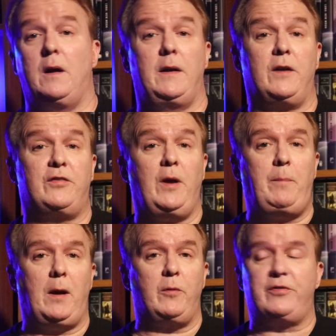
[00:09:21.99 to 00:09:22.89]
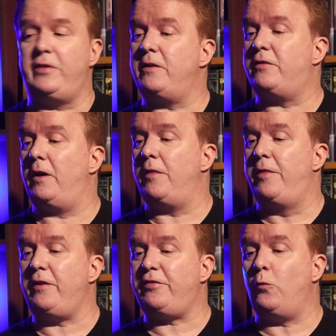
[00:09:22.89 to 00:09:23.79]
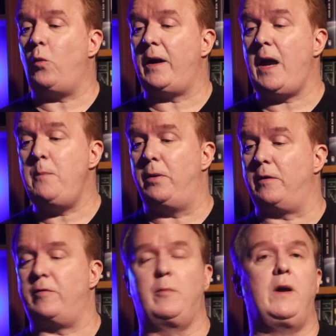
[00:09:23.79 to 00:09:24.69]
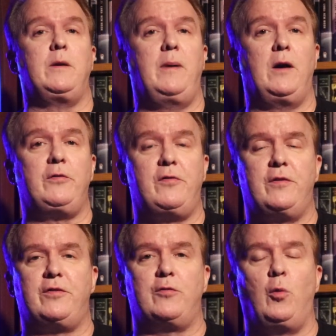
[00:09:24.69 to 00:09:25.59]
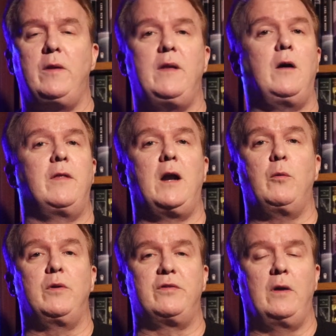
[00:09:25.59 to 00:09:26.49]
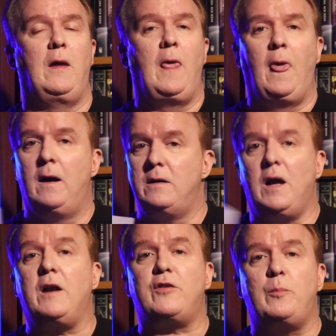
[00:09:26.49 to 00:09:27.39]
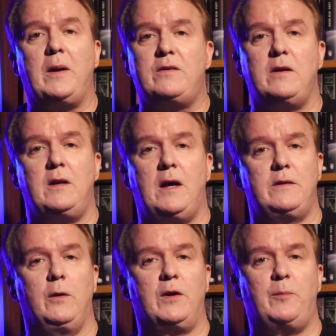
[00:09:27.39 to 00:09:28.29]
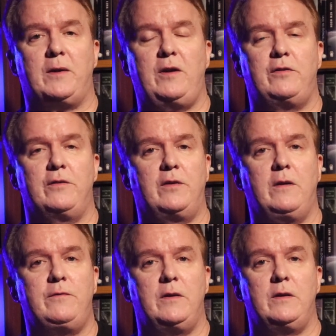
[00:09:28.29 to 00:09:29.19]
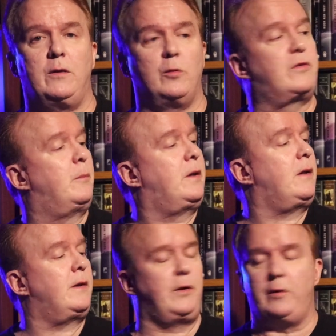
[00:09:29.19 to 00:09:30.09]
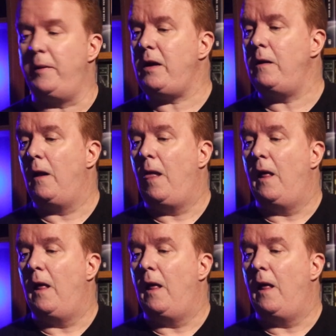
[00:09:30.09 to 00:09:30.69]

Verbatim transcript: Uh, next up, I was sent uh, this Y A book from Random House. This is one now that I was not expecting and had no expectations of, and uh, was completely new to me.